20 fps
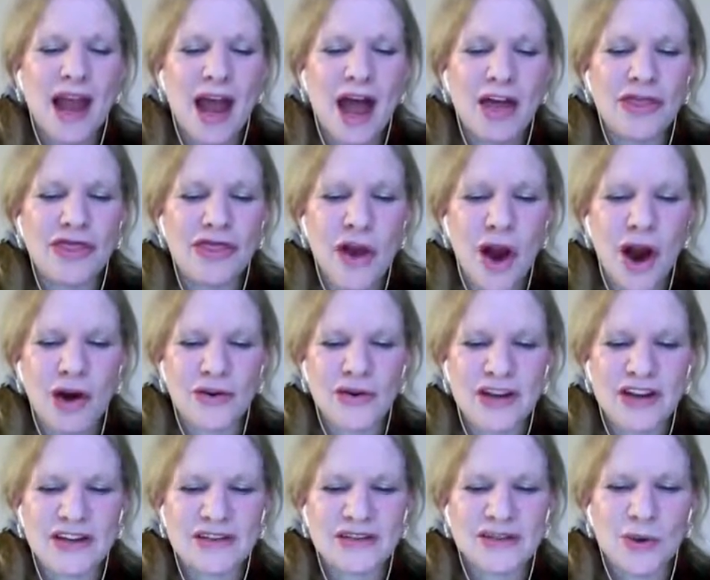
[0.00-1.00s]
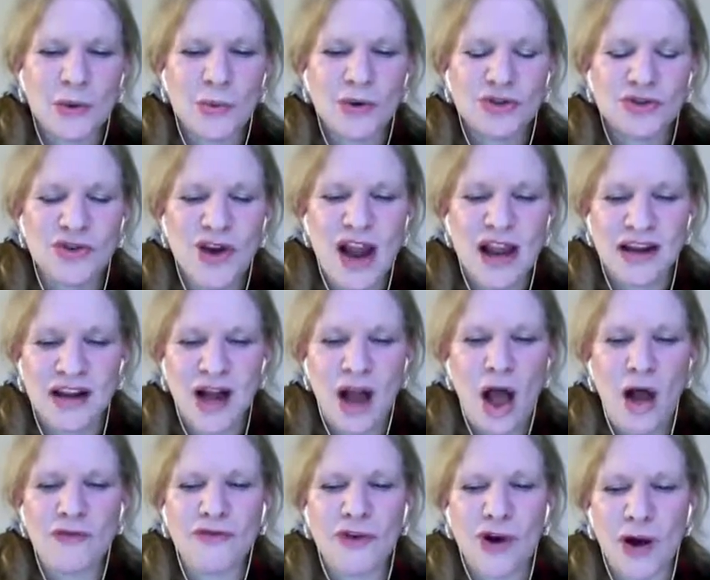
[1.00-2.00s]
authorities were trying to
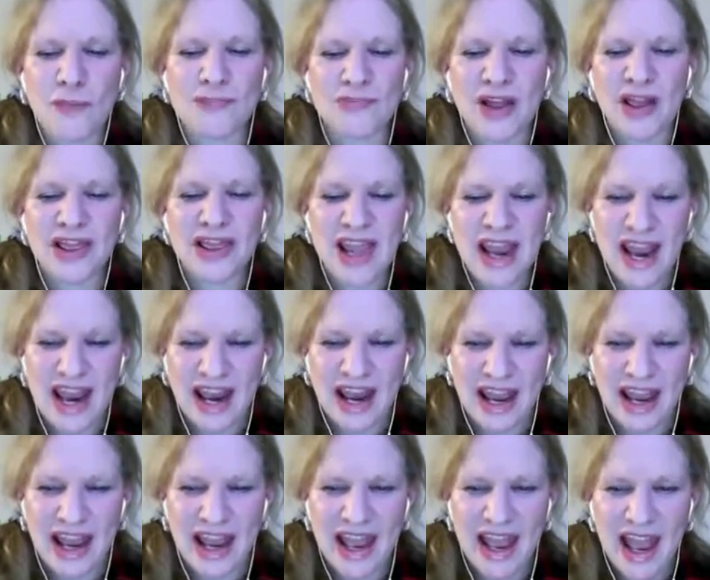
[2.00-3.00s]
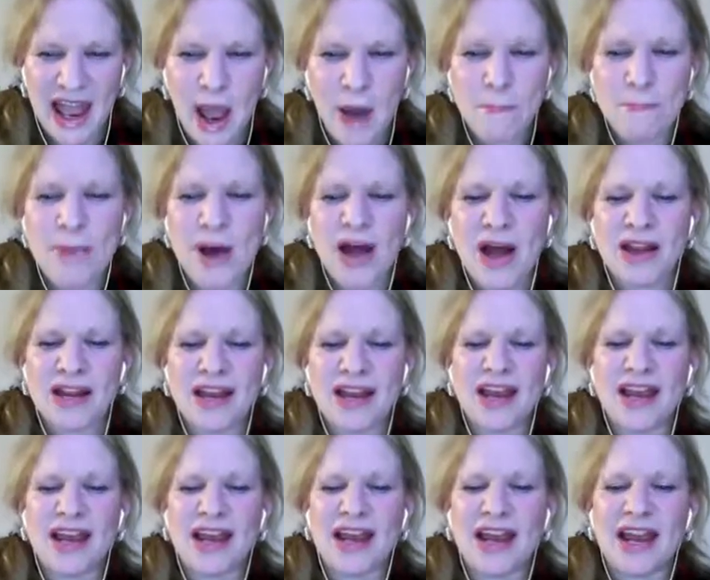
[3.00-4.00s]
cover up the link, but
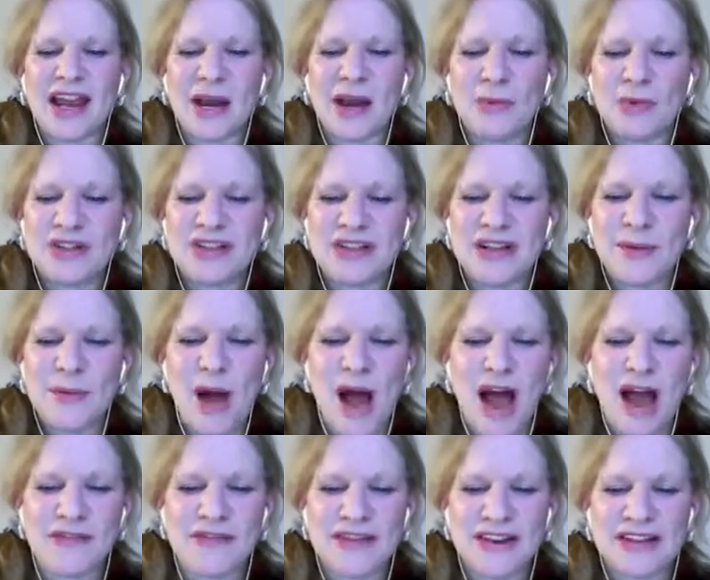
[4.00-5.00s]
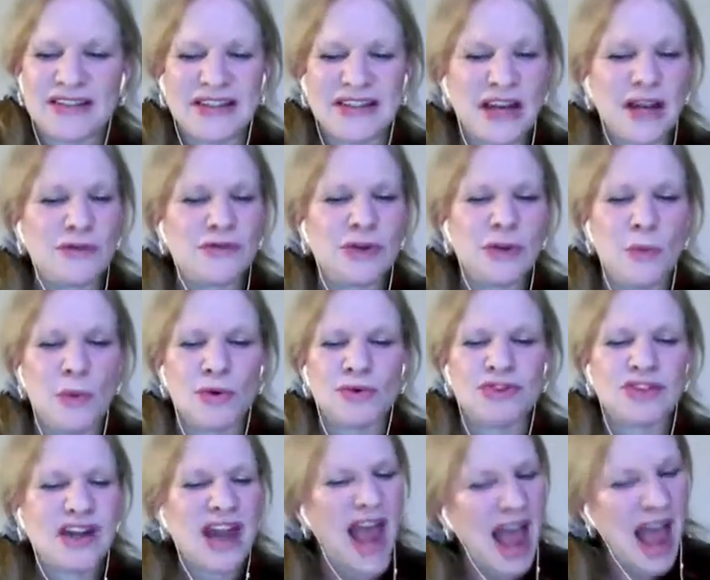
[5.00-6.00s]
it would seem obvious to even the
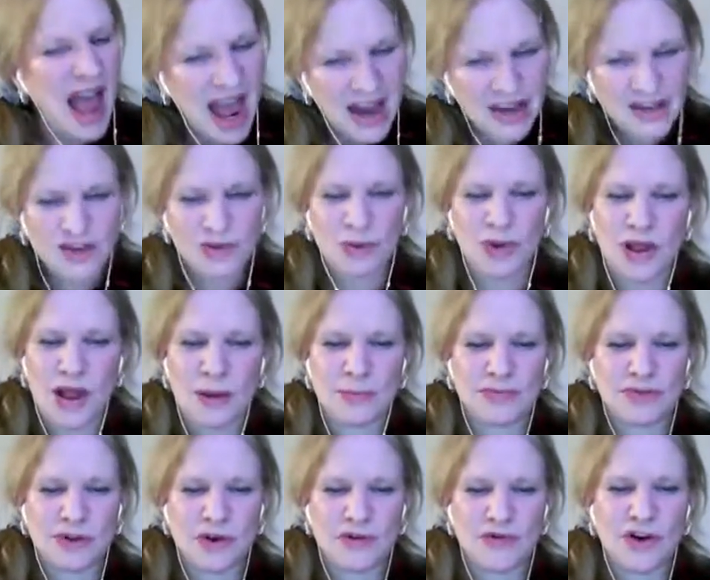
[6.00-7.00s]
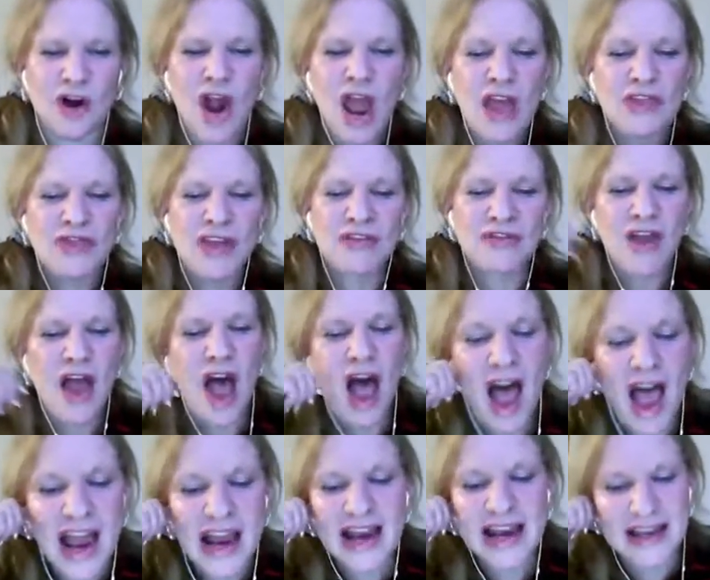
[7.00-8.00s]
most casual observer that the
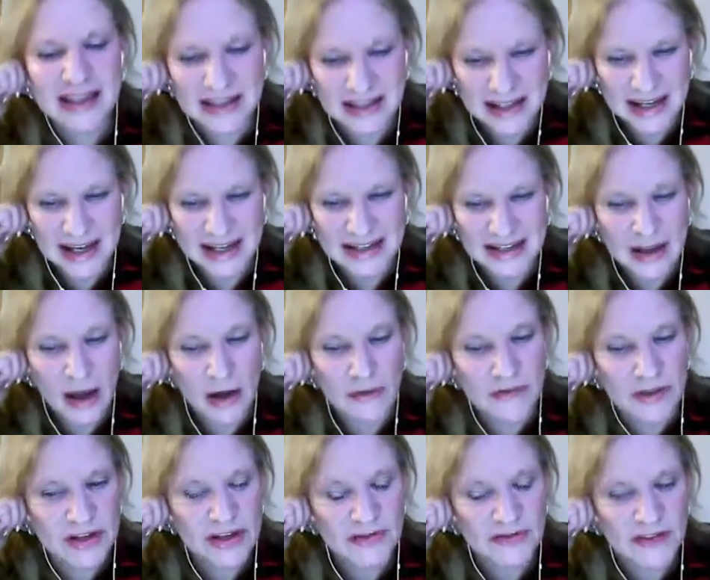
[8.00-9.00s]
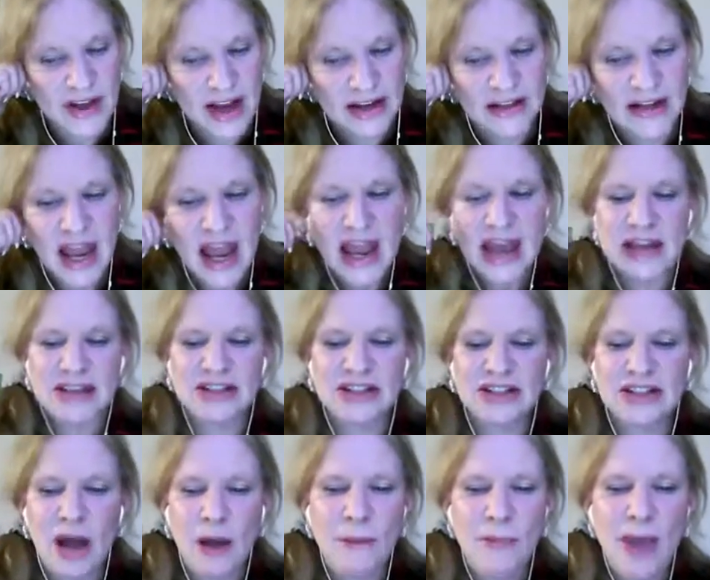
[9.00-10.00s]
high incidence of the defect is
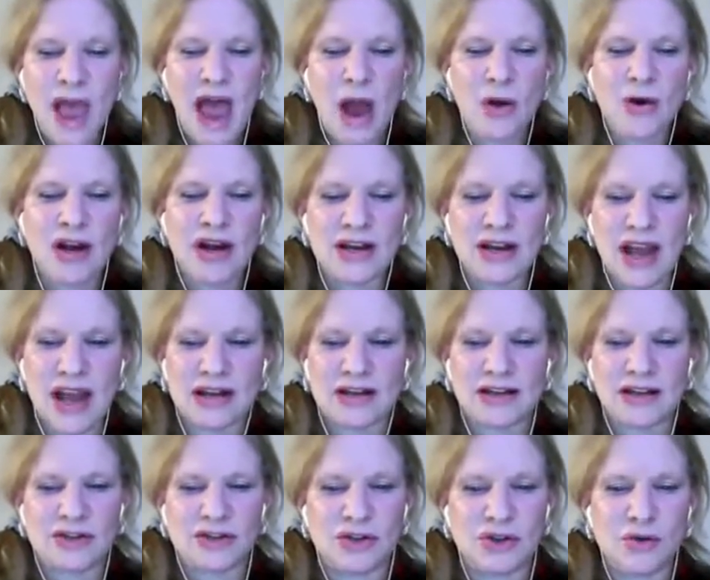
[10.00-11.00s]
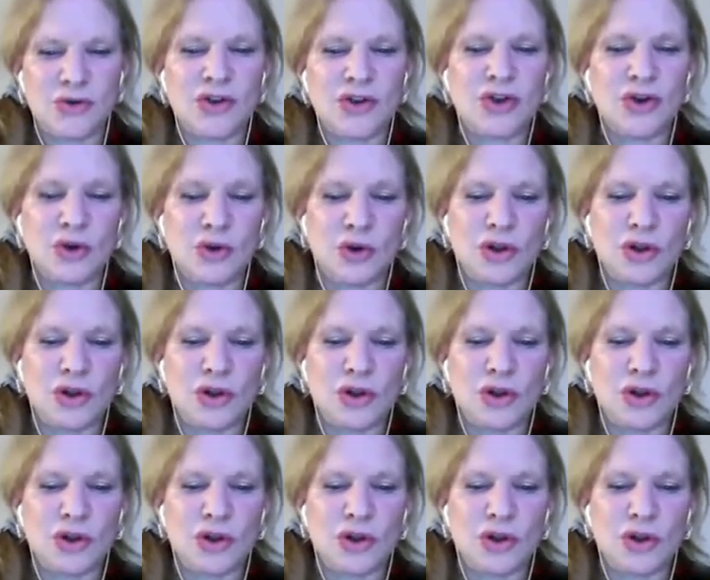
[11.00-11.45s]
somehow connected to the